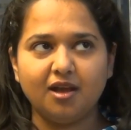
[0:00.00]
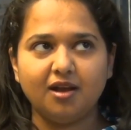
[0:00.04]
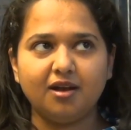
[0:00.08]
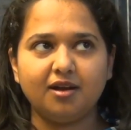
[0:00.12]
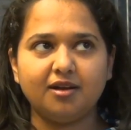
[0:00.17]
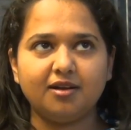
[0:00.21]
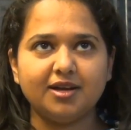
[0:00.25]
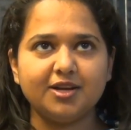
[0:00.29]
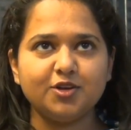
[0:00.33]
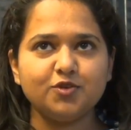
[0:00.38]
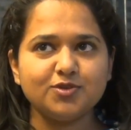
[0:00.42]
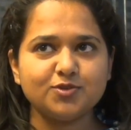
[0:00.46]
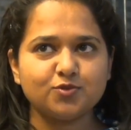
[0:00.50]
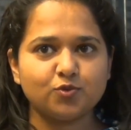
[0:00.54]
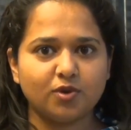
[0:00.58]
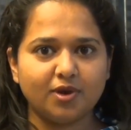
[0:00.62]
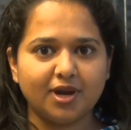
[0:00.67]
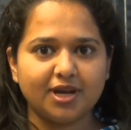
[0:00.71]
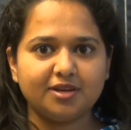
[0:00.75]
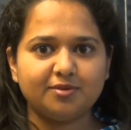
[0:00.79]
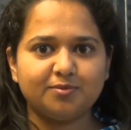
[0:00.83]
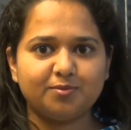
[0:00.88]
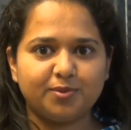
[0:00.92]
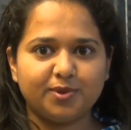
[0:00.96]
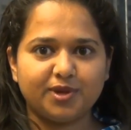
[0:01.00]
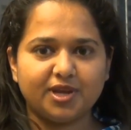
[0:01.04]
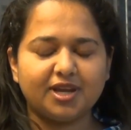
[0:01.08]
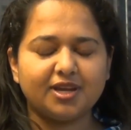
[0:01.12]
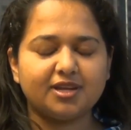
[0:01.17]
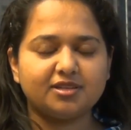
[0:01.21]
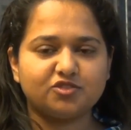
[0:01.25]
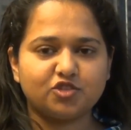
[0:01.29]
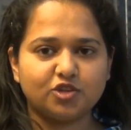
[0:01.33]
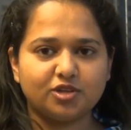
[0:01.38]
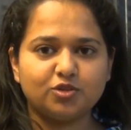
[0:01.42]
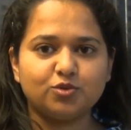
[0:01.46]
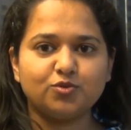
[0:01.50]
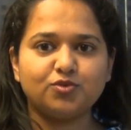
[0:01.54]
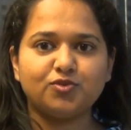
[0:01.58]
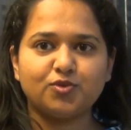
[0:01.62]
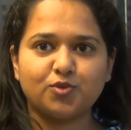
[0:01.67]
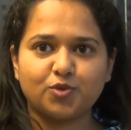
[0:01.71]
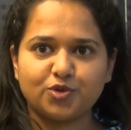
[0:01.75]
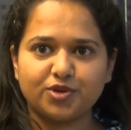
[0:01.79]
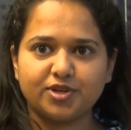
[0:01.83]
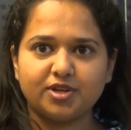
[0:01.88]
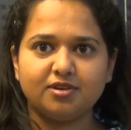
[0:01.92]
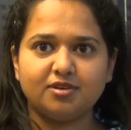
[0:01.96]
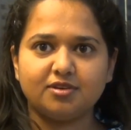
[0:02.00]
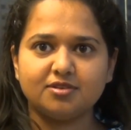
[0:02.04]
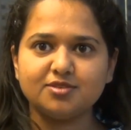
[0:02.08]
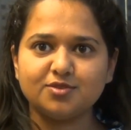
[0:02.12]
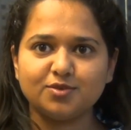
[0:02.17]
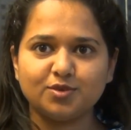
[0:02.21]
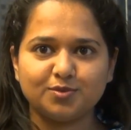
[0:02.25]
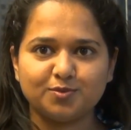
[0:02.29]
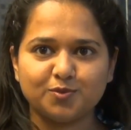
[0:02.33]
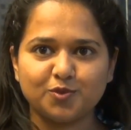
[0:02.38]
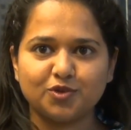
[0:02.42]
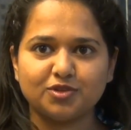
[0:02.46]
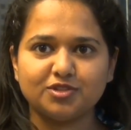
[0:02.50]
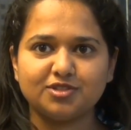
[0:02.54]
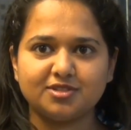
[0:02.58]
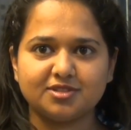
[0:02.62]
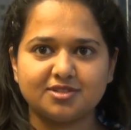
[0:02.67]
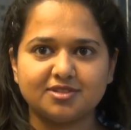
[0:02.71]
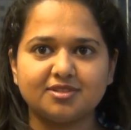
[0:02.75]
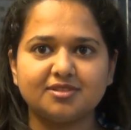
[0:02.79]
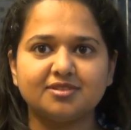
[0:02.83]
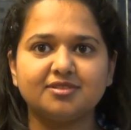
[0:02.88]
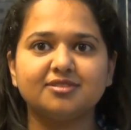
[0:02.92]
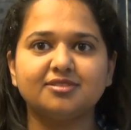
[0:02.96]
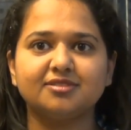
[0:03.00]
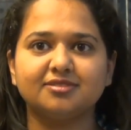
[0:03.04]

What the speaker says: It was quite big, 3 to 4 years almost.